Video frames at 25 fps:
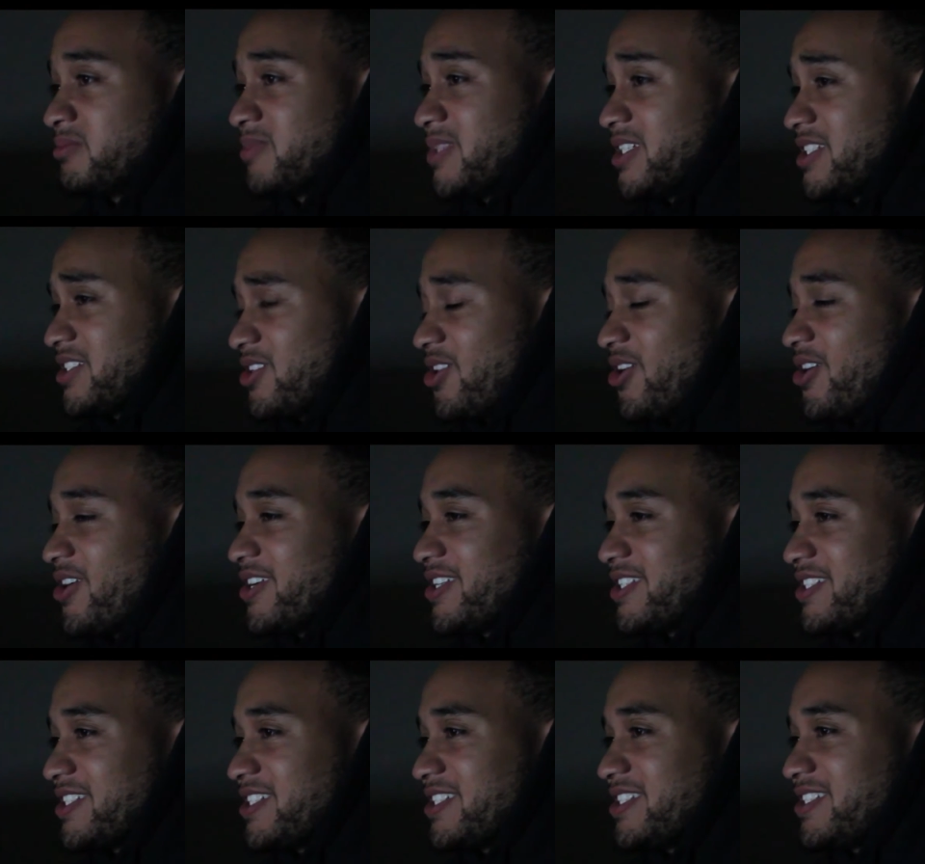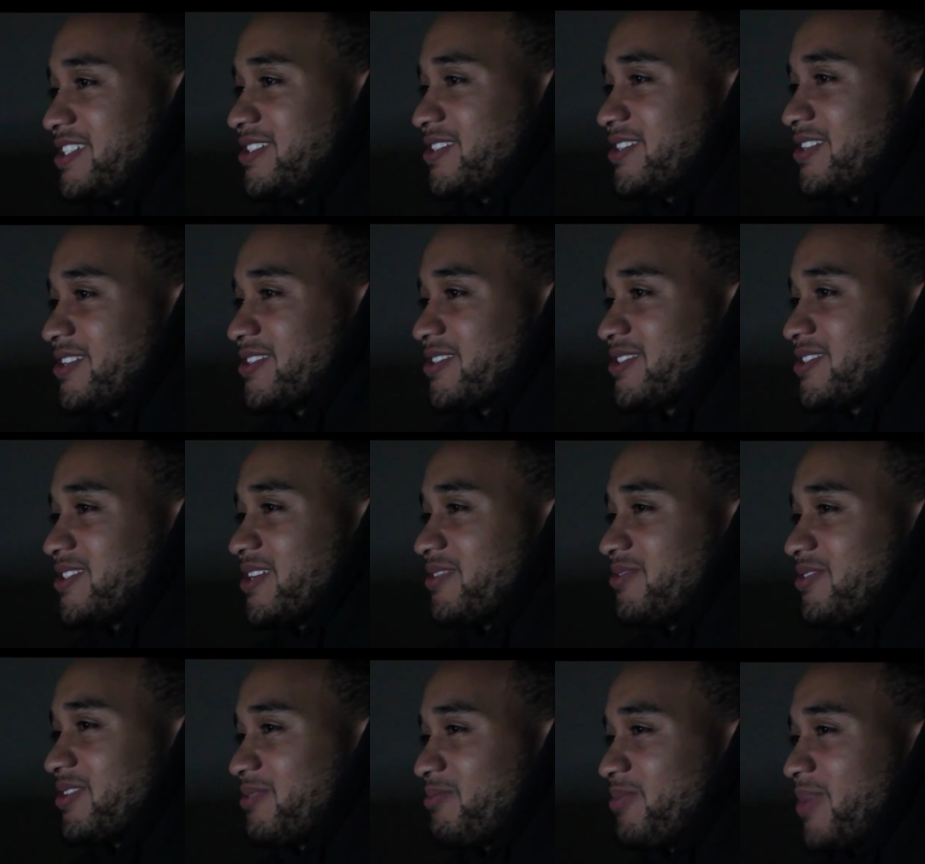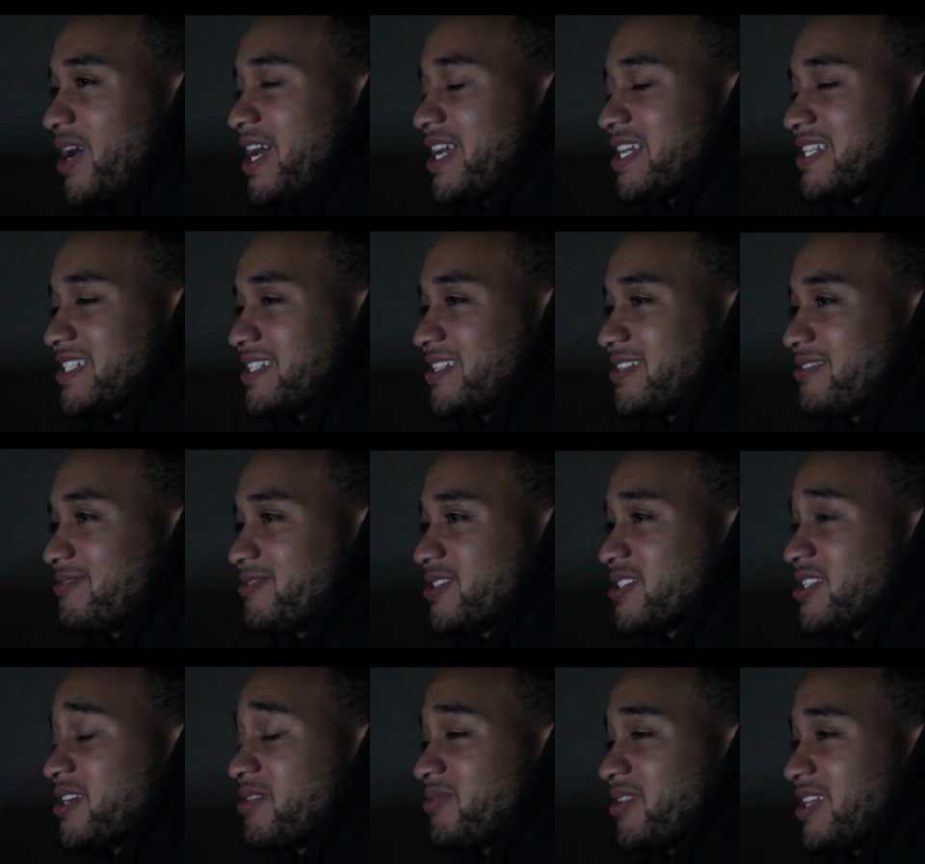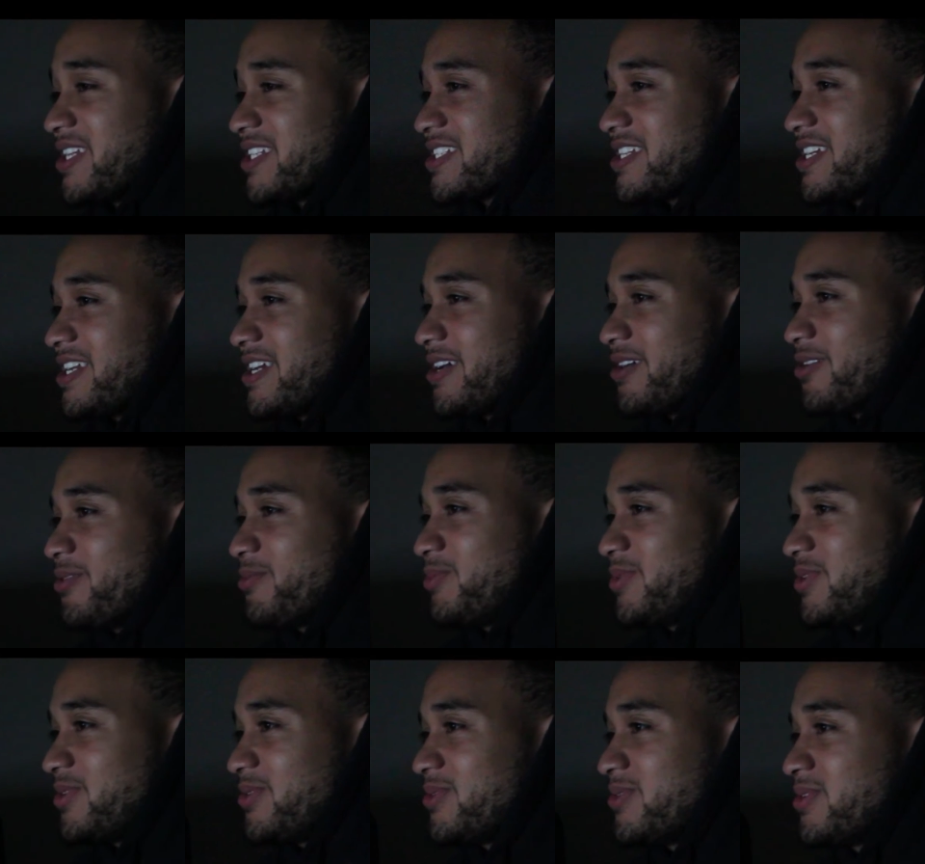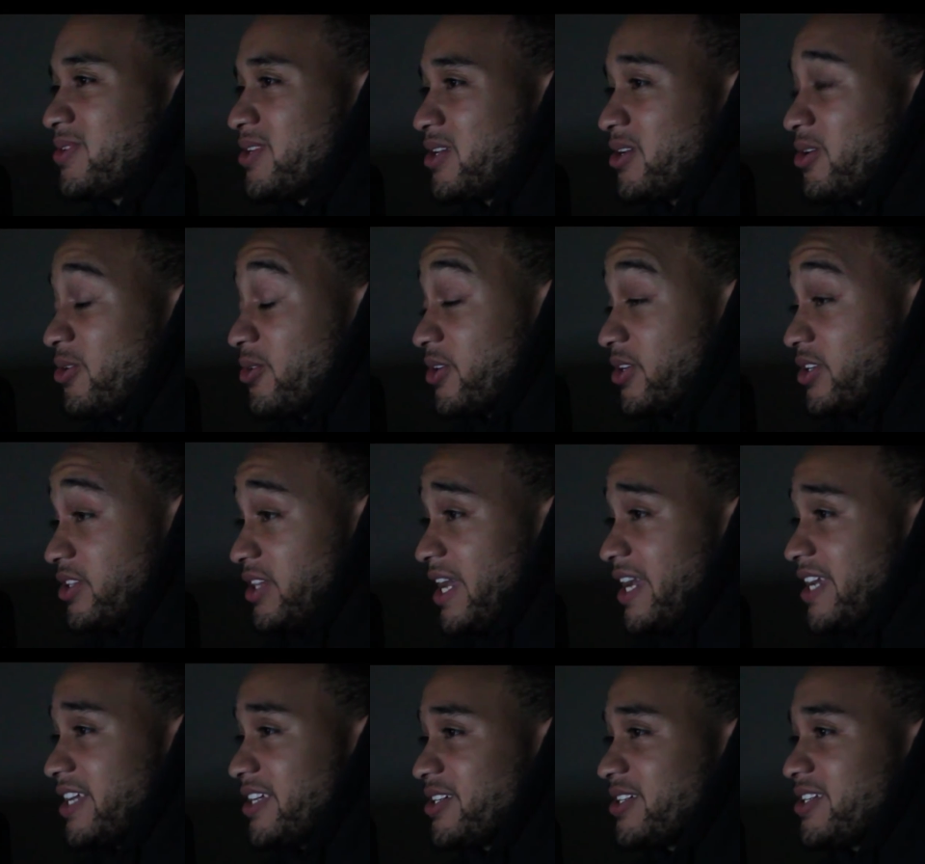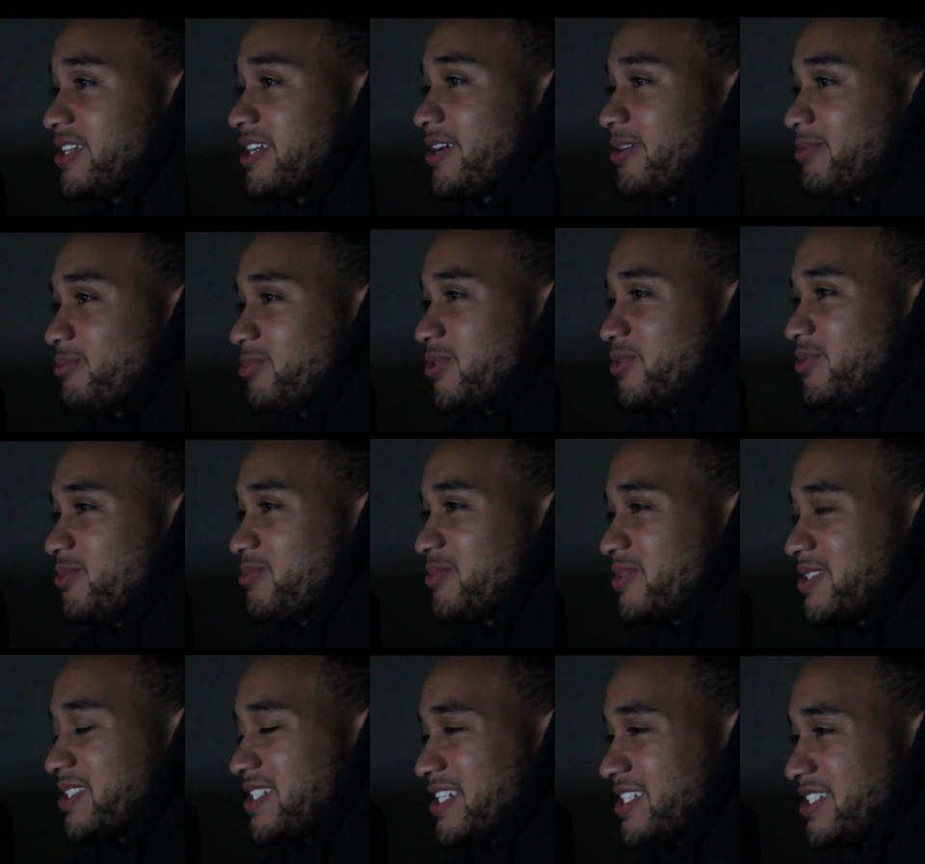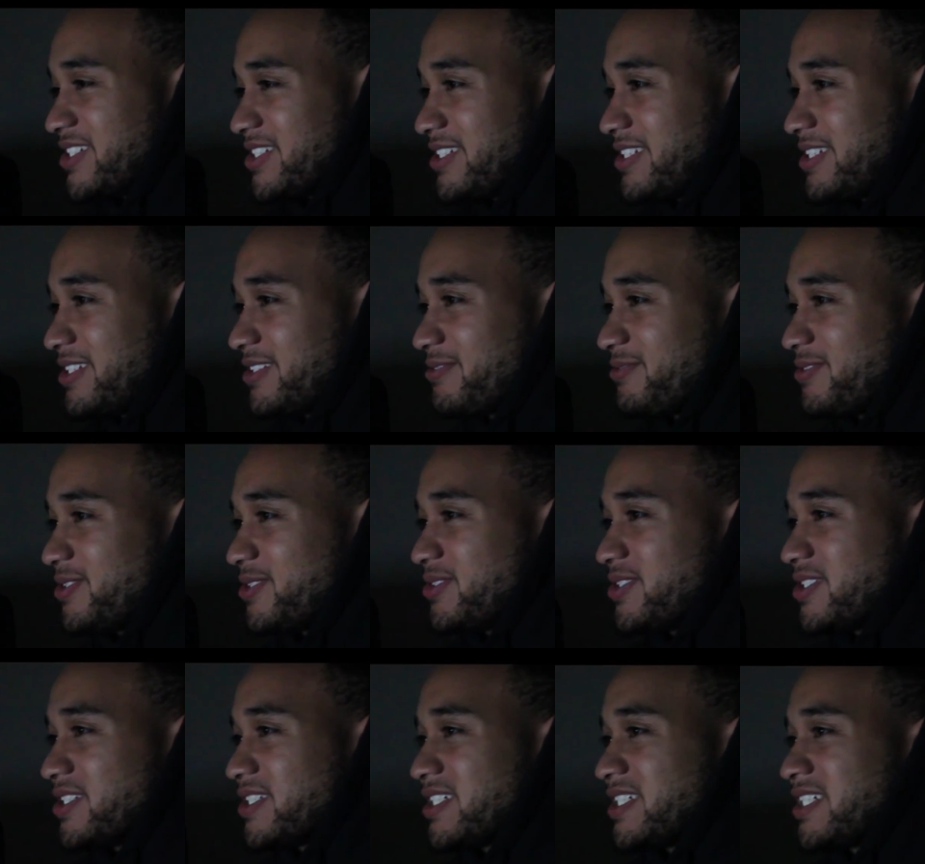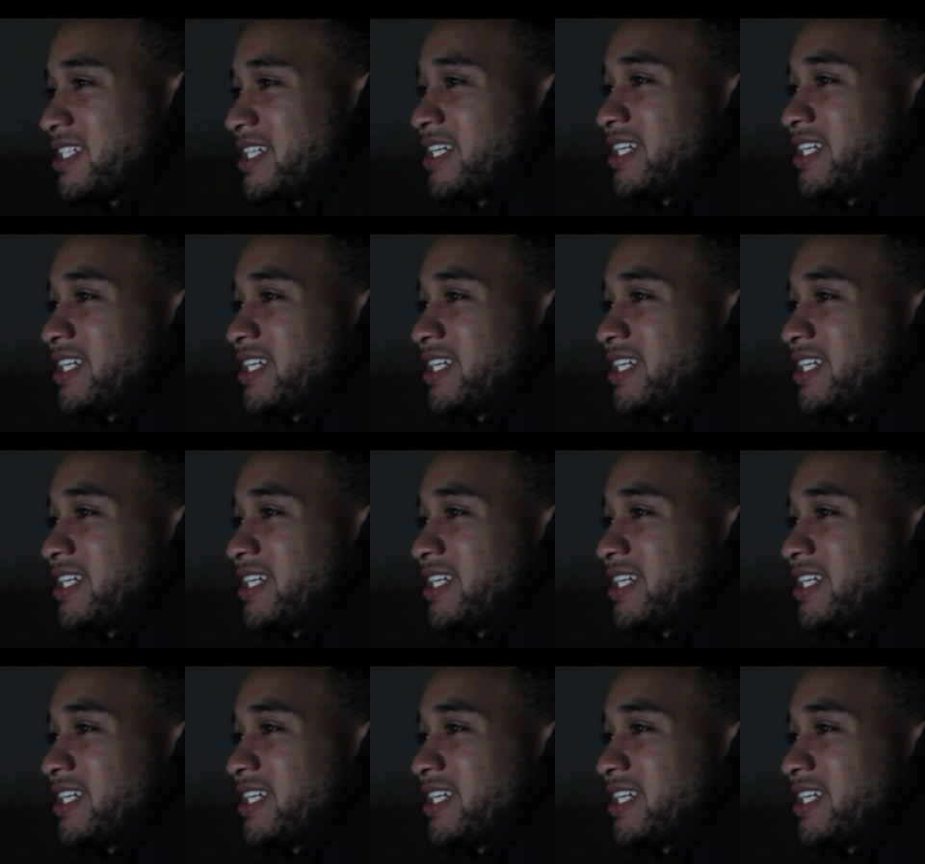as long as it's, something positive or something that's going to help you, or that could help you potentially in the future.